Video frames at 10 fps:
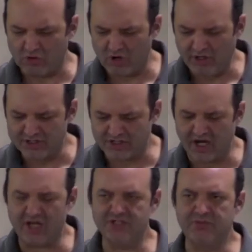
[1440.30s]
wrote his
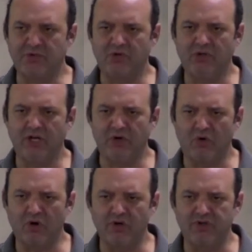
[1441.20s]
gospel in
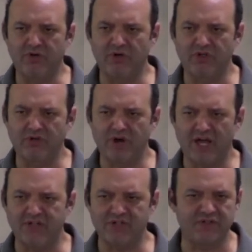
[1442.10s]
order to
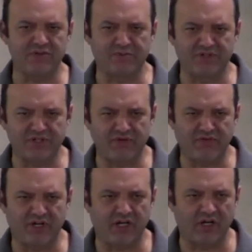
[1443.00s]
address a
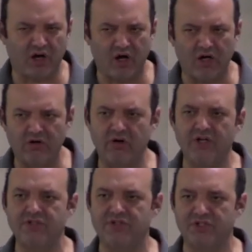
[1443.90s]
specific
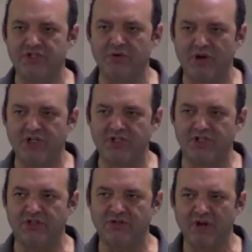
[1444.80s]
concrete
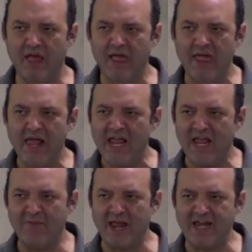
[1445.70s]
situation.
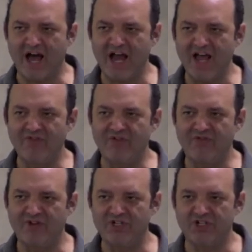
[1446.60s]
He may not have
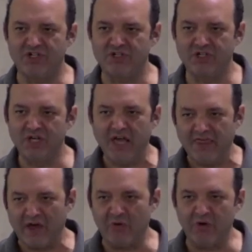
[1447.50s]
envisioned
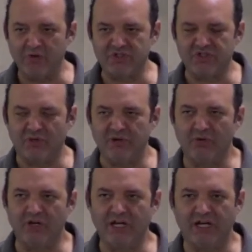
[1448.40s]
that we would still be
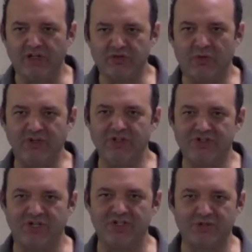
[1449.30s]
reading it 20
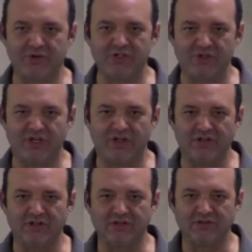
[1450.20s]
centuries later.